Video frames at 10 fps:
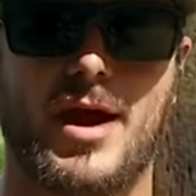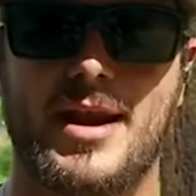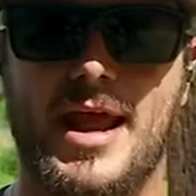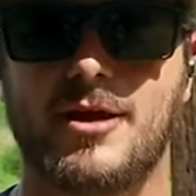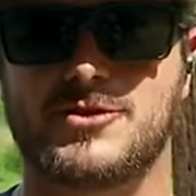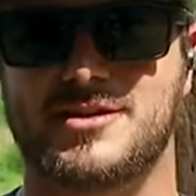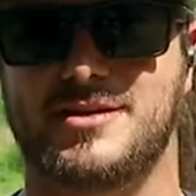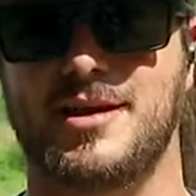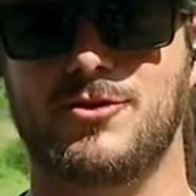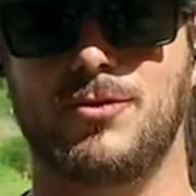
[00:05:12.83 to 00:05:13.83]
announced the
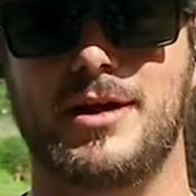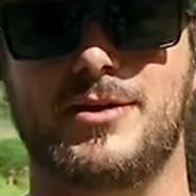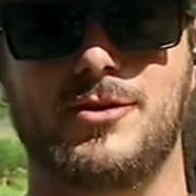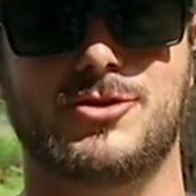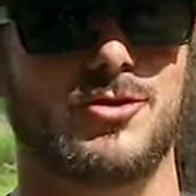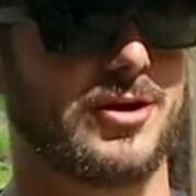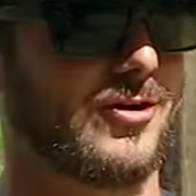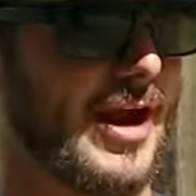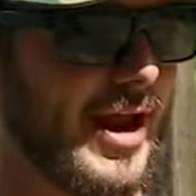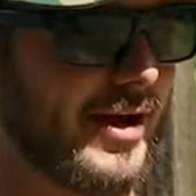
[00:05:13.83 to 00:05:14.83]
1022
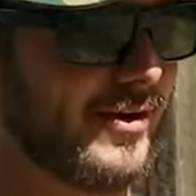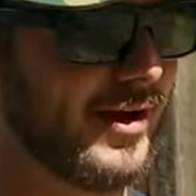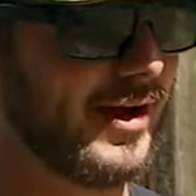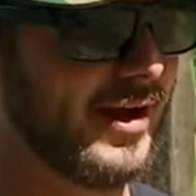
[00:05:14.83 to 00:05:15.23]
trigger, and